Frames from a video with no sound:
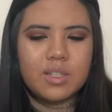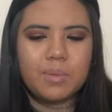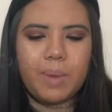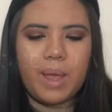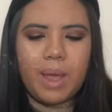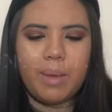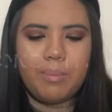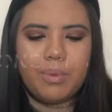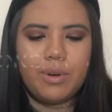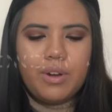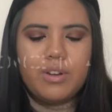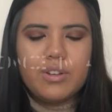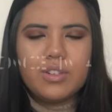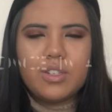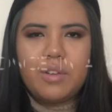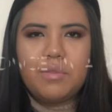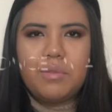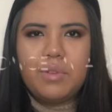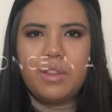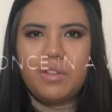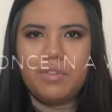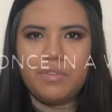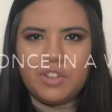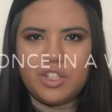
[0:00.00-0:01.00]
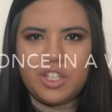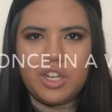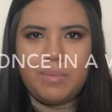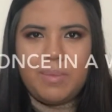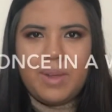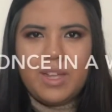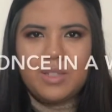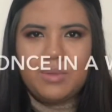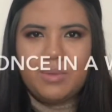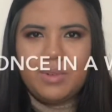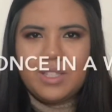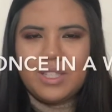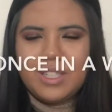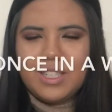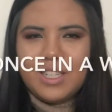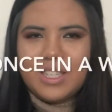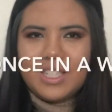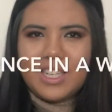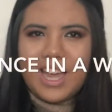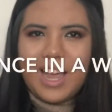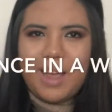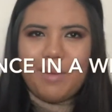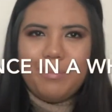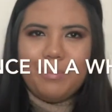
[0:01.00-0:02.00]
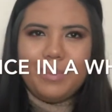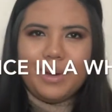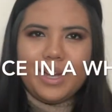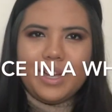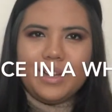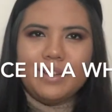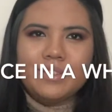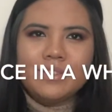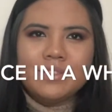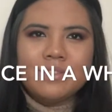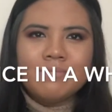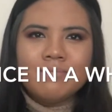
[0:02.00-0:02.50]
to pamper yourself with a sheet mask once in a time, but